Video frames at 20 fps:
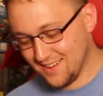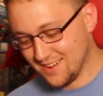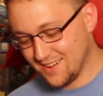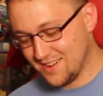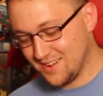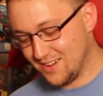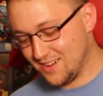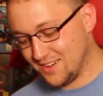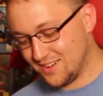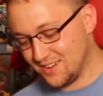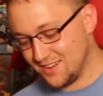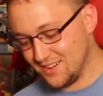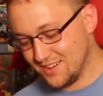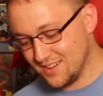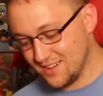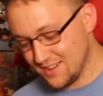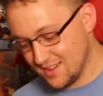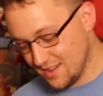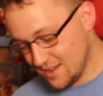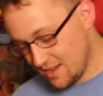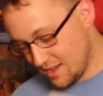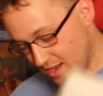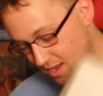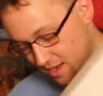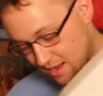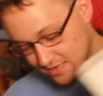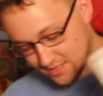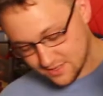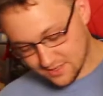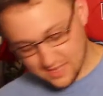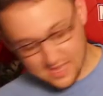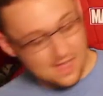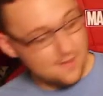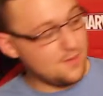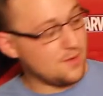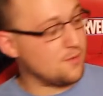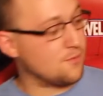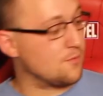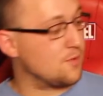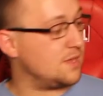Cool. Alright, so they gave
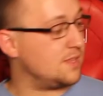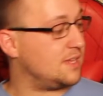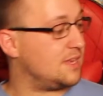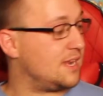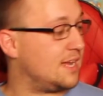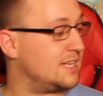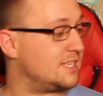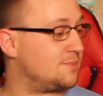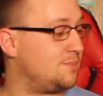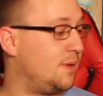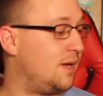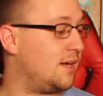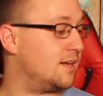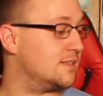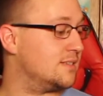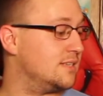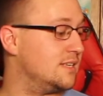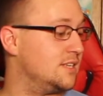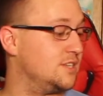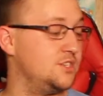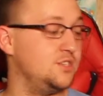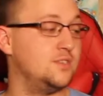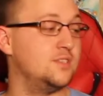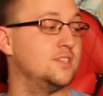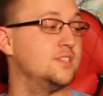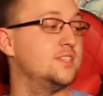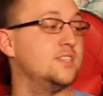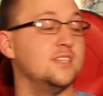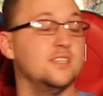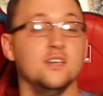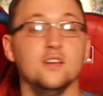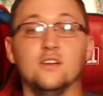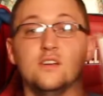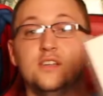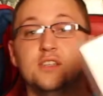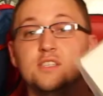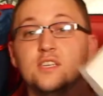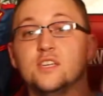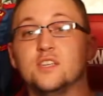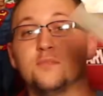me a really nice box, and as you can see, there
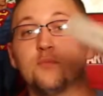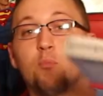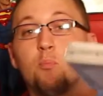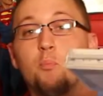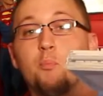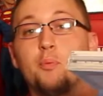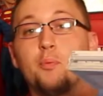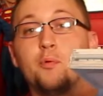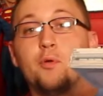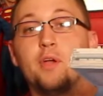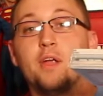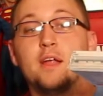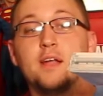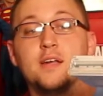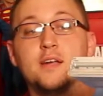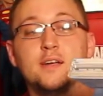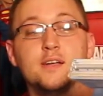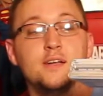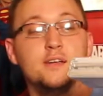is a brick